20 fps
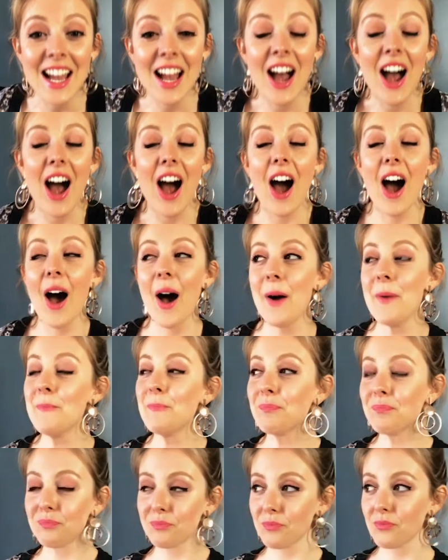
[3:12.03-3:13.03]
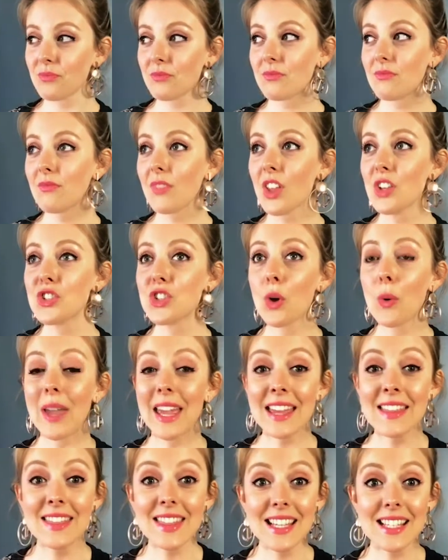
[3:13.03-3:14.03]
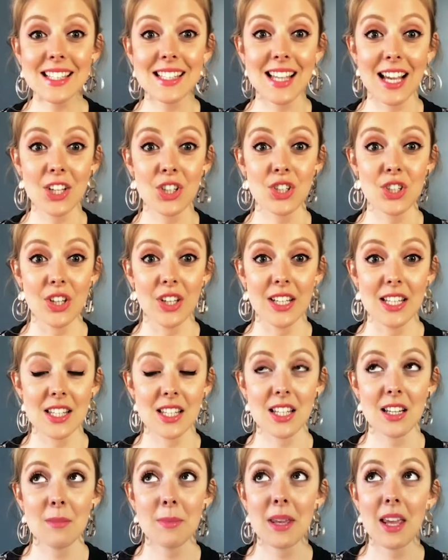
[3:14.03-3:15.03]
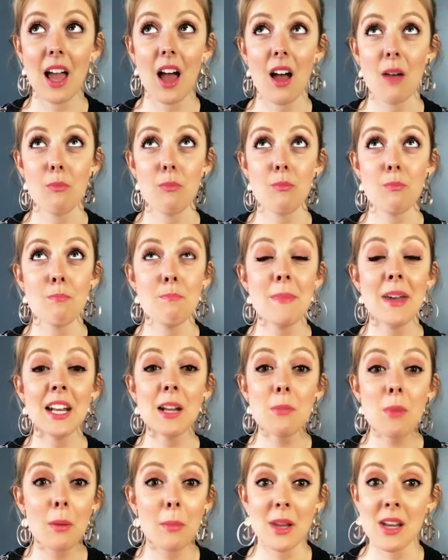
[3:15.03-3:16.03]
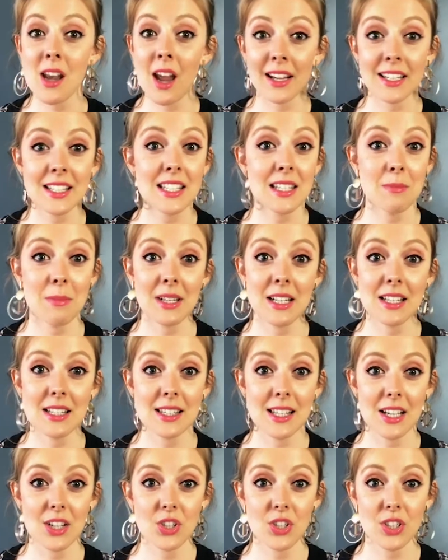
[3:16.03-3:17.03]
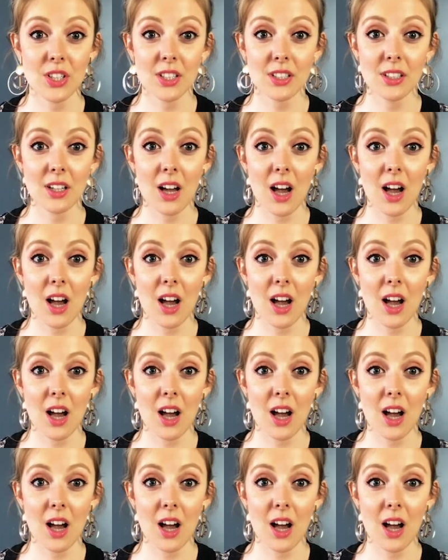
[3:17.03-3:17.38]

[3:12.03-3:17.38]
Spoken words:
So in this session, it's going to be minimum a 90-minute session.